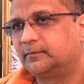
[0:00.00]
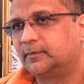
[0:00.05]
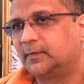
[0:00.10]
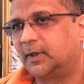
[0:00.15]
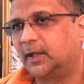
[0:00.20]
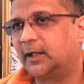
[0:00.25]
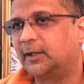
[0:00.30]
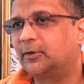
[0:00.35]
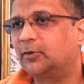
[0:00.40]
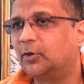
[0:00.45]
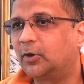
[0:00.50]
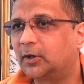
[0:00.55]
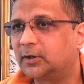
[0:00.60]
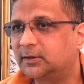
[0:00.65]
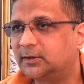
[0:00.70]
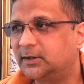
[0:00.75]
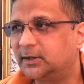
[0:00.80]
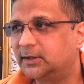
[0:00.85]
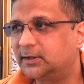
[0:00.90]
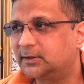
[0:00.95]
I
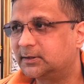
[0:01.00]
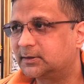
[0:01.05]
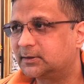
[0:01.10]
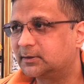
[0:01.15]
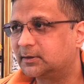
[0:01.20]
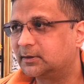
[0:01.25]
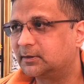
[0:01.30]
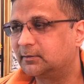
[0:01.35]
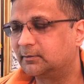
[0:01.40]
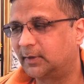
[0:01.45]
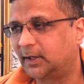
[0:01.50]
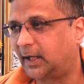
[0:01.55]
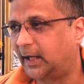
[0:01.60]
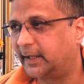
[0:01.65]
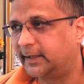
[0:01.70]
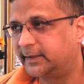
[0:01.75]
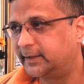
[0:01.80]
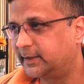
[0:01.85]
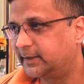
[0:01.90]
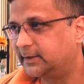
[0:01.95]
got this,
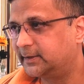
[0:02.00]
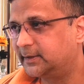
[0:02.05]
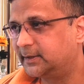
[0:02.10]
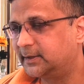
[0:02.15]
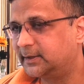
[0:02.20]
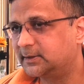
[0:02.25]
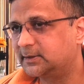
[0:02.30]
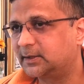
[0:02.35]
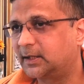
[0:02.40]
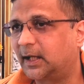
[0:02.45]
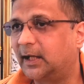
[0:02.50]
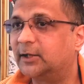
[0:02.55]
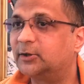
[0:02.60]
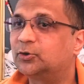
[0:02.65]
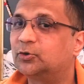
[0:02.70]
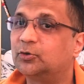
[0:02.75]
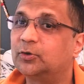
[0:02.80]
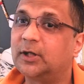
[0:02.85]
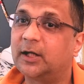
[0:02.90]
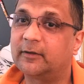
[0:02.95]
I did this, I
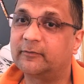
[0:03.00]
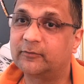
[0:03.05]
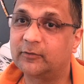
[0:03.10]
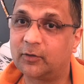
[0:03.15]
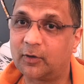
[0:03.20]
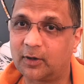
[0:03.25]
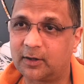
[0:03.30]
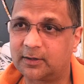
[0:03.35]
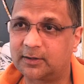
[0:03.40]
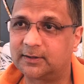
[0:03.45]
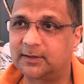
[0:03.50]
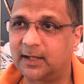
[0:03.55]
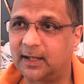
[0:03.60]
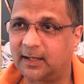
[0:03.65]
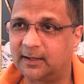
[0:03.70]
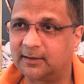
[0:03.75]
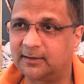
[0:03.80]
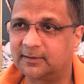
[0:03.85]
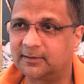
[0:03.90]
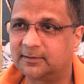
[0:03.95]
should have got
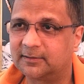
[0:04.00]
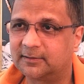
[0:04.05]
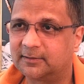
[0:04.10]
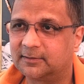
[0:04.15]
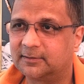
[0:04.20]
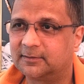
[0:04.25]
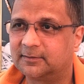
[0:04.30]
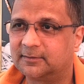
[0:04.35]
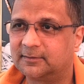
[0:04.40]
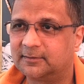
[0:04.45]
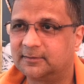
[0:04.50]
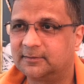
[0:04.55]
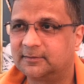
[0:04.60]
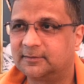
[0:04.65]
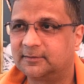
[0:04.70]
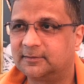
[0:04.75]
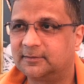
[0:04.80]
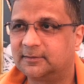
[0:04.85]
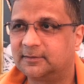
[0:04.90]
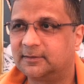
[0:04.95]
that.
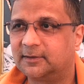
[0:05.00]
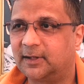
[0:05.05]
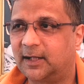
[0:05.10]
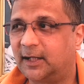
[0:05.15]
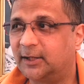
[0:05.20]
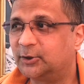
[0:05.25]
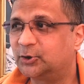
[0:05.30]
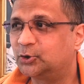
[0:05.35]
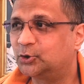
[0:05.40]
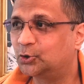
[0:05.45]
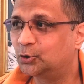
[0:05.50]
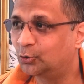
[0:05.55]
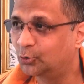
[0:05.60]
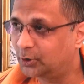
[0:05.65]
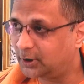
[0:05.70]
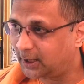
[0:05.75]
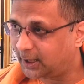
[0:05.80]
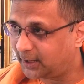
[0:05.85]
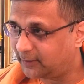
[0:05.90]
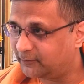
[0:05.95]
I
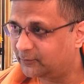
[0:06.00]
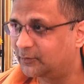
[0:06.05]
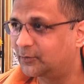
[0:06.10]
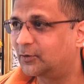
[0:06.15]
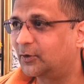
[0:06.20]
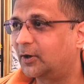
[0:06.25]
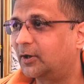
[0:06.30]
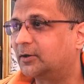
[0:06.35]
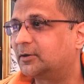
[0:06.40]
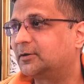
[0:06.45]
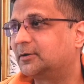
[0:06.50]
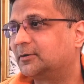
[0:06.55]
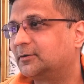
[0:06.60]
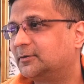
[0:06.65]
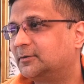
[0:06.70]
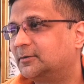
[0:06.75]
should have got.